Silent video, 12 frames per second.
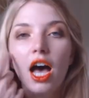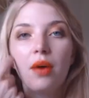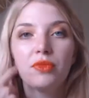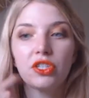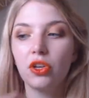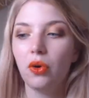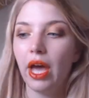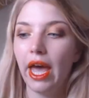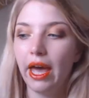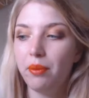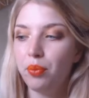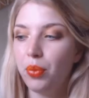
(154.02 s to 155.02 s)
Um, so
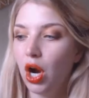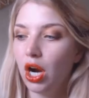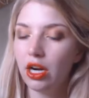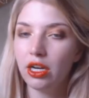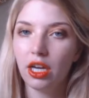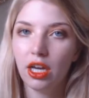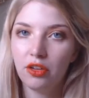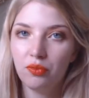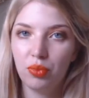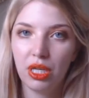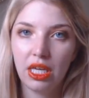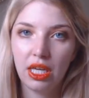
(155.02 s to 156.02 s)
part
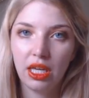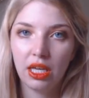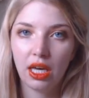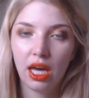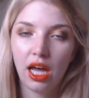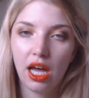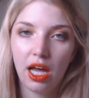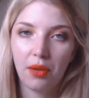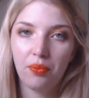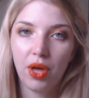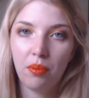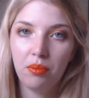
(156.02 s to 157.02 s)
of being um,